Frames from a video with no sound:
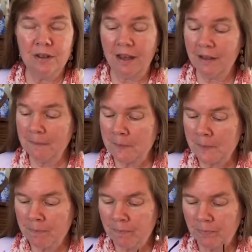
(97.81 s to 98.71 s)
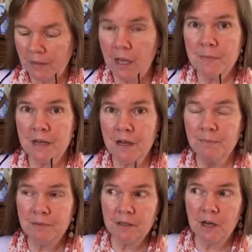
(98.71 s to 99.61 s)
that coming
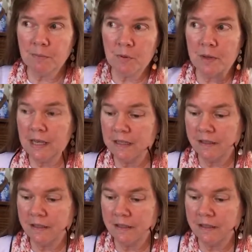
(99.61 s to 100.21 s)
up in a couple weeks.